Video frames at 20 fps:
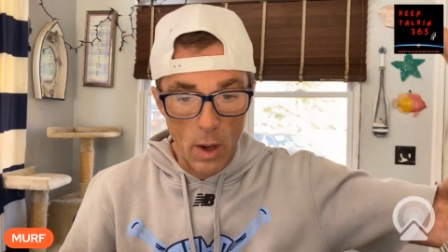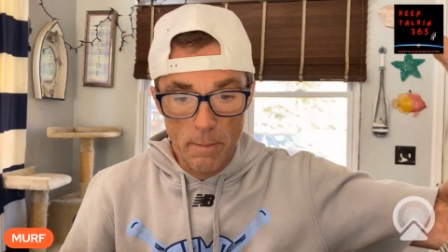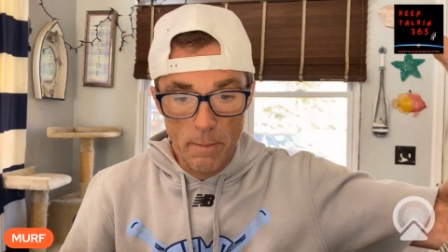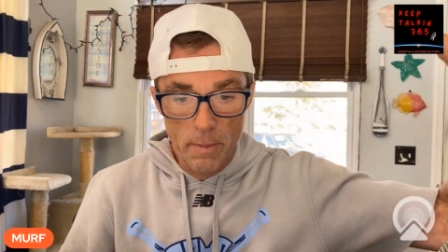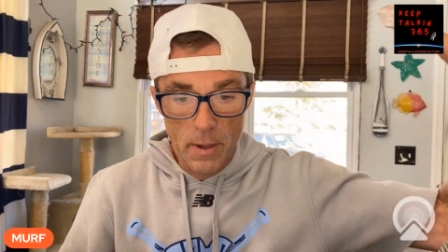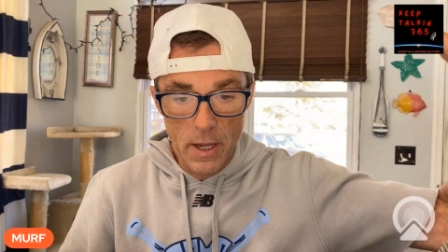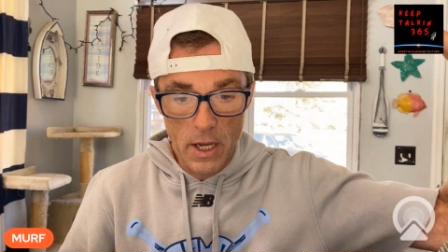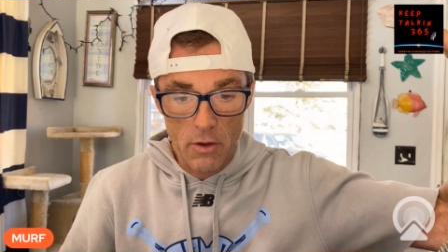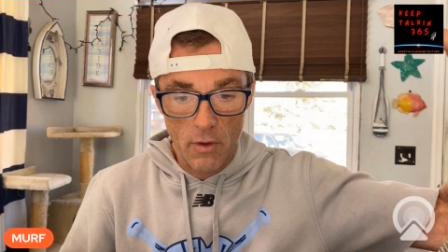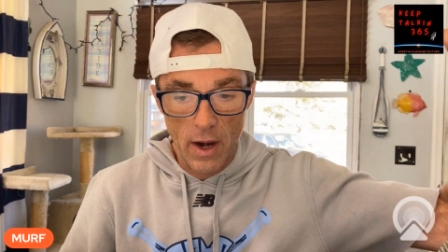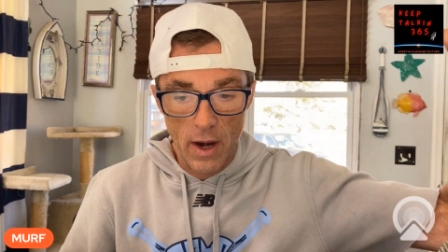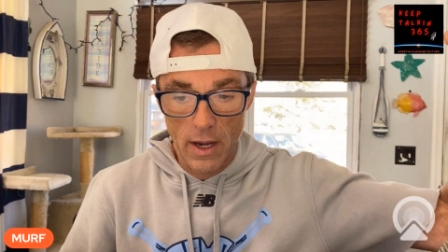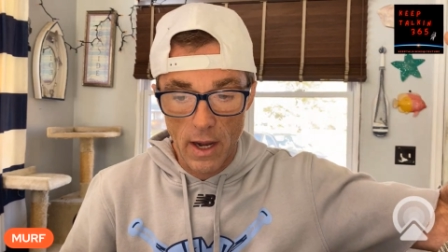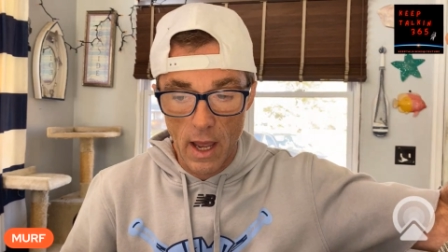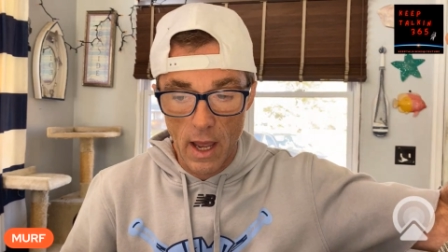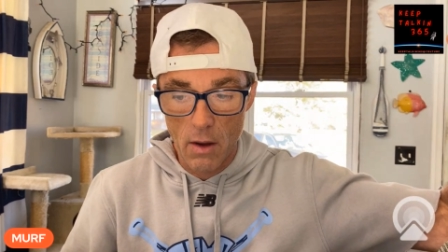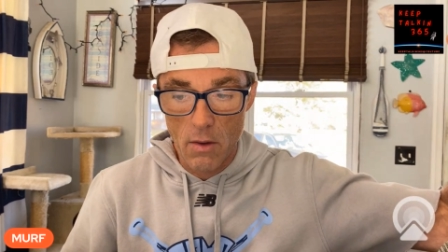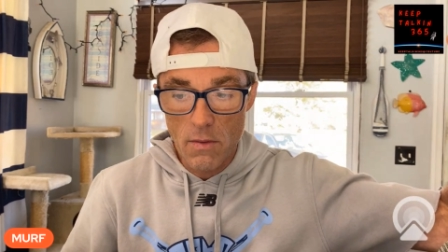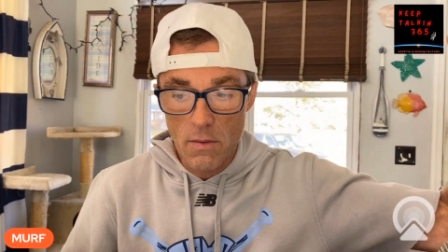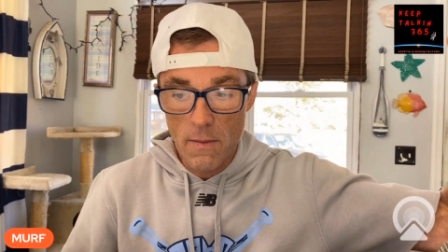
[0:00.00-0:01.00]
peak right
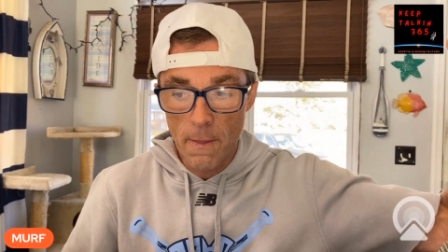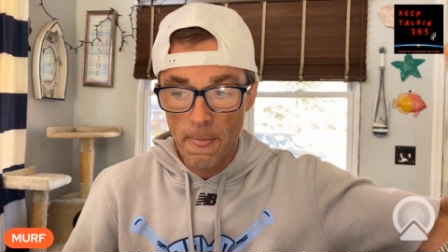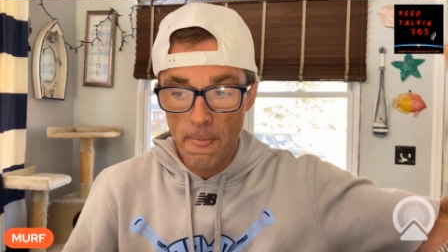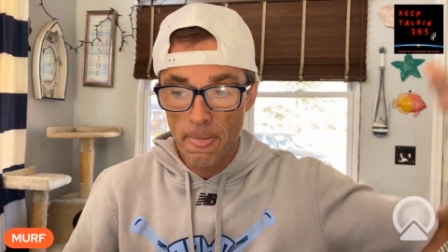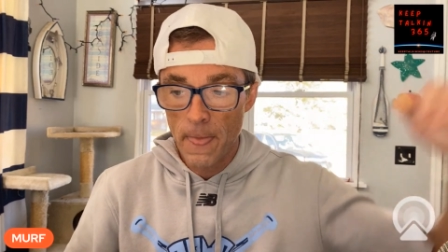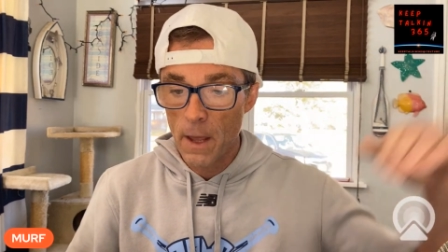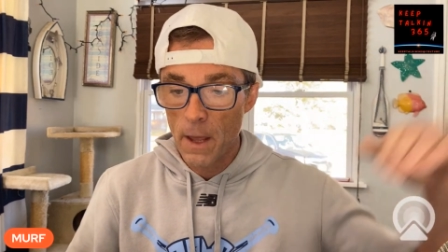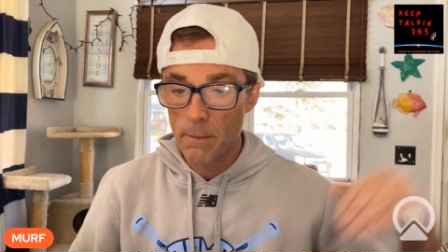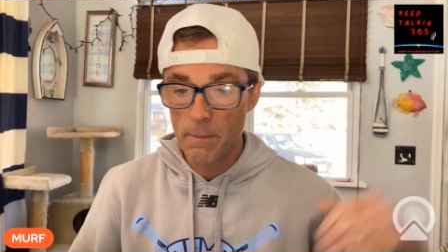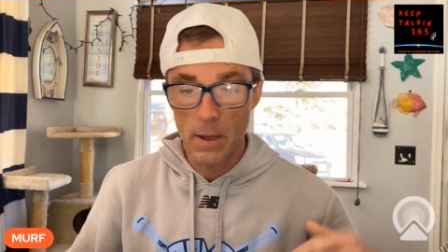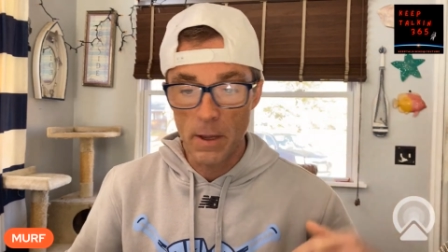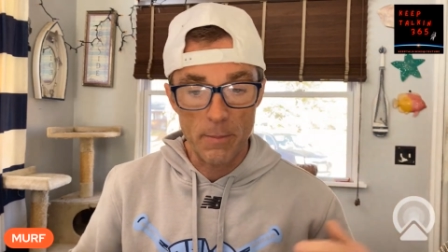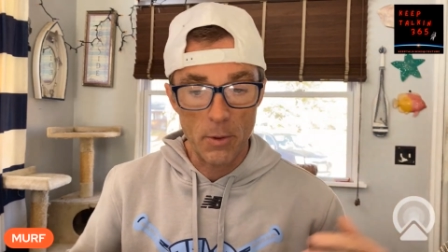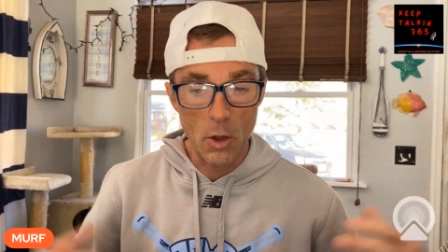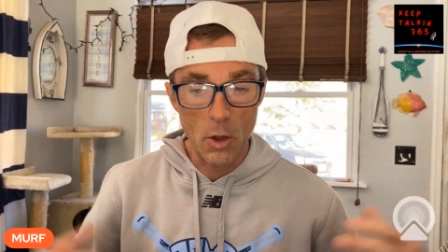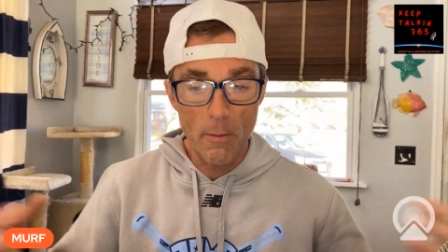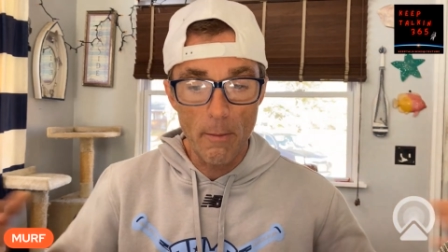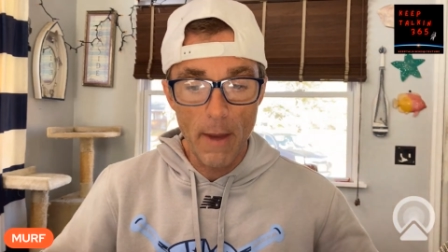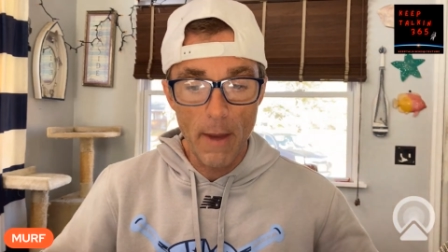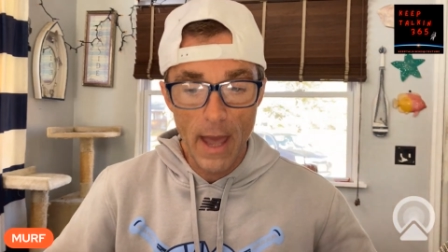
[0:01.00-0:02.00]
now,
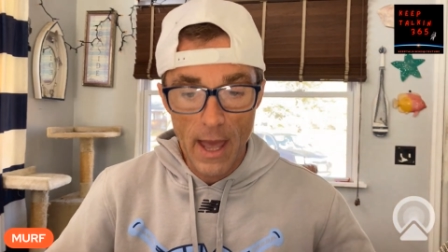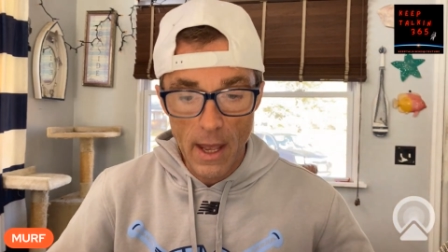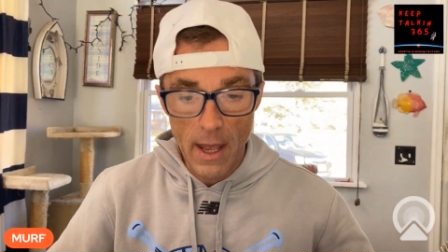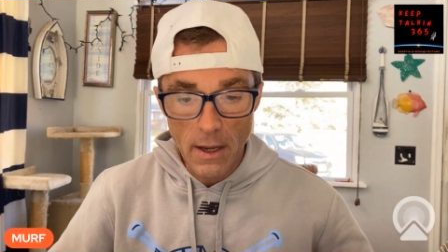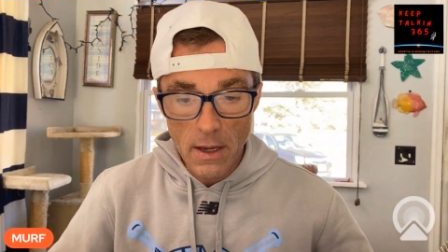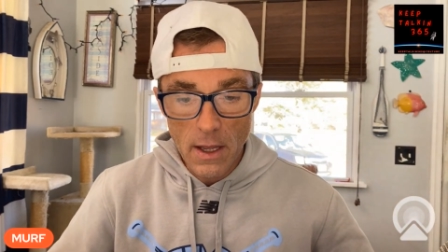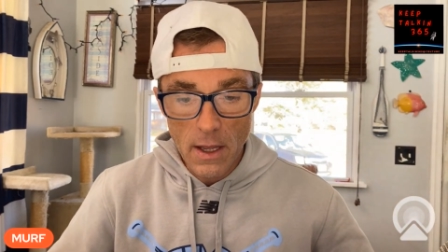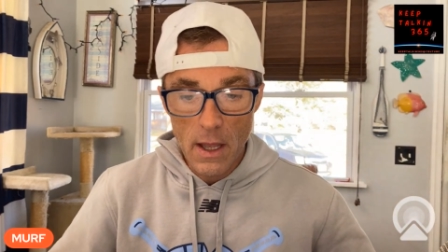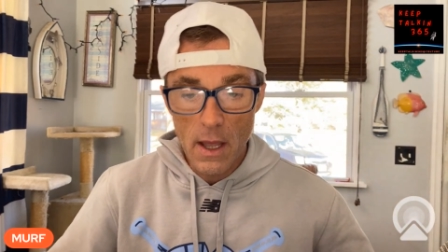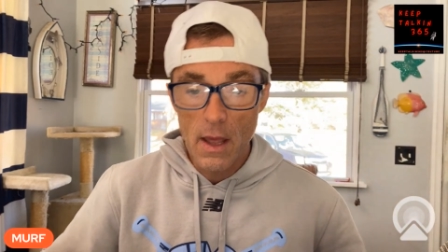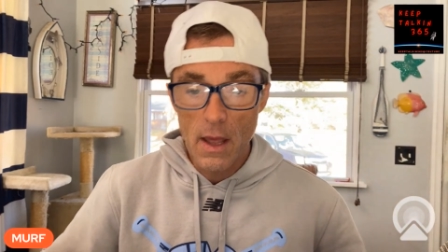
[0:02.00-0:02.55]
people are mad.